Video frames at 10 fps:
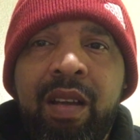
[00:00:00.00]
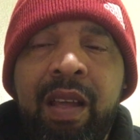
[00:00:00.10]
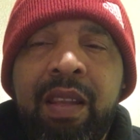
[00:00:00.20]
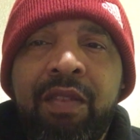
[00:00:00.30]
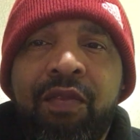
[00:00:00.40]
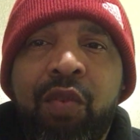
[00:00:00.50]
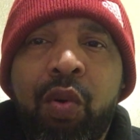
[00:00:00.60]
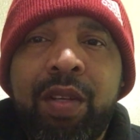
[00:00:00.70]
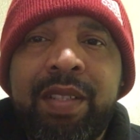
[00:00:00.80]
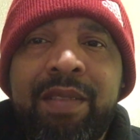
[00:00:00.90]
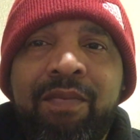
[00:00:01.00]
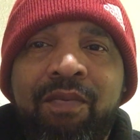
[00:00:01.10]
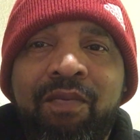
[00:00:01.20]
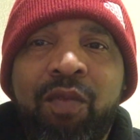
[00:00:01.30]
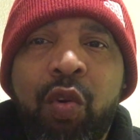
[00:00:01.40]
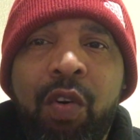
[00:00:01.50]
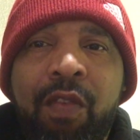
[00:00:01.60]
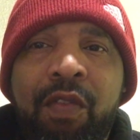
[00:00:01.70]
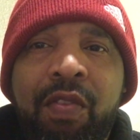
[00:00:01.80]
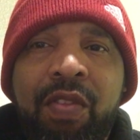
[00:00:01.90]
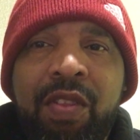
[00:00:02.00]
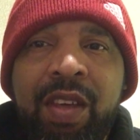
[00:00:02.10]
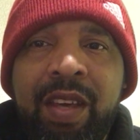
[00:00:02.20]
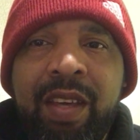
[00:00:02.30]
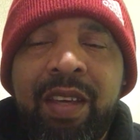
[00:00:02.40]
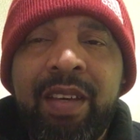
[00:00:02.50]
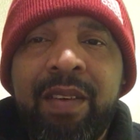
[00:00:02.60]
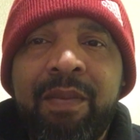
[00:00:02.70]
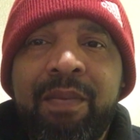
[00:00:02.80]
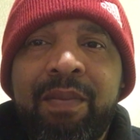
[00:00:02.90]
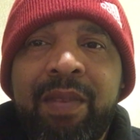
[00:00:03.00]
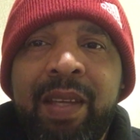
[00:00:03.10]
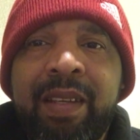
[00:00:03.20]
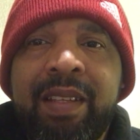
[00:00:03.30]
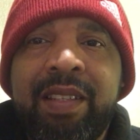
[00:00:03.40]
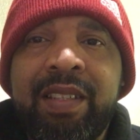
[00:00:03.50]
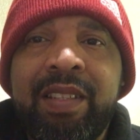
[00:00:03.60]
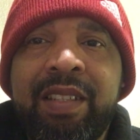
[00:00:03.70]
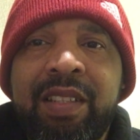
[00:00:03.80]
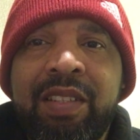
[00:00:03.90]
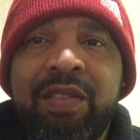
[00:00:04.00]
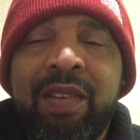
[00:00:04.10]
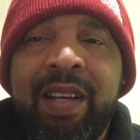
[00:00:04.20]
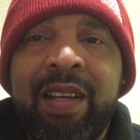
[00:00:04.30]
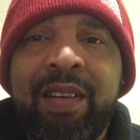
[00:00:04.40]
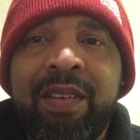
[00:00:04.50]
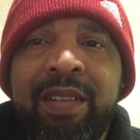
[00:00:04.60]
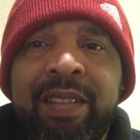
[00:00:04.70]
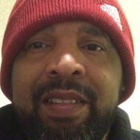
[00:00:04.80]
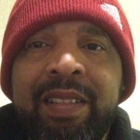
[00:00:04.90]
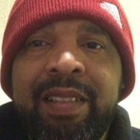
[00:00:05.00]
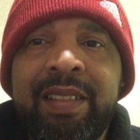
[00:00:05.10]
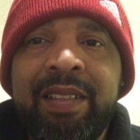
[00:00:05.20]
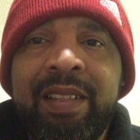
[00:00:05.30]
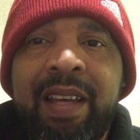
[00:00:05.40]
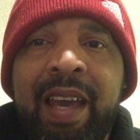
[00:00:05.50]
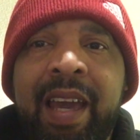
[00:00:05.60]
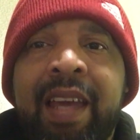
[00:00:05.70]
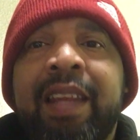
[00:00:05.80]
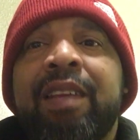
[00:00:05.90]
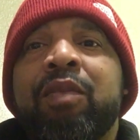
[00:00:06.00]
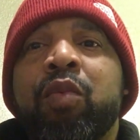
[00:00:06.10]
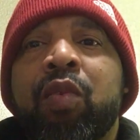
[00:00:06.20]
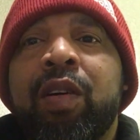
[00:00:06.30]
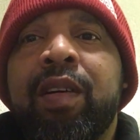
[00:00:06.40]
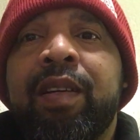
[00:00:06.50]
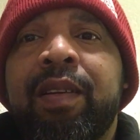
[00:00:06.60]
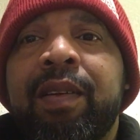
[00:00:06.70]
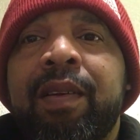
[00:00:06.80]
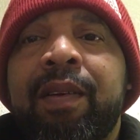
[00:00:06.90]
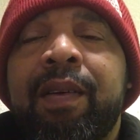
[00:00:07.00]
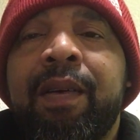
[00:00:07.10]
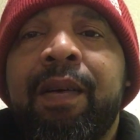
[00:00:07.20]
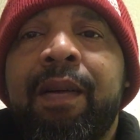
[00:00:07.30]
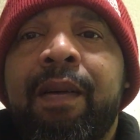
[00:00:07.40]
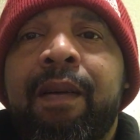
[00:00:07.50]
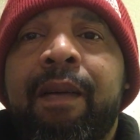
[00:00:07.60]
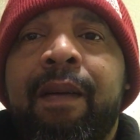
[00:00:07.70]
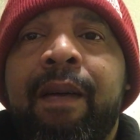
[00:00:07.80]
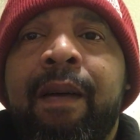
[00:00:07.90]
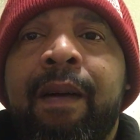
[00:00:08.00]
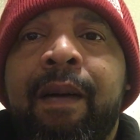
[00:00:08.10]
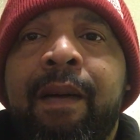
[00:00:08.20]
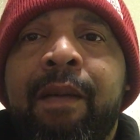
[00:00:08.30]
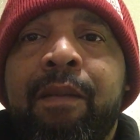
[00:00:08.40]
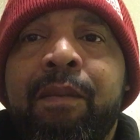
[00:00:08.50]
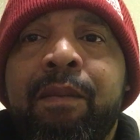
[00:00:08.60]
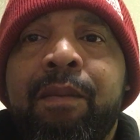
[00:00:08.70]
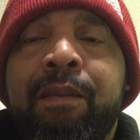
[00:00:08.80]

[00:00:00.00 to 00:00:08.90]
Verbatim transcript: And the fourth, fourth thing and this is this right here is an added one um,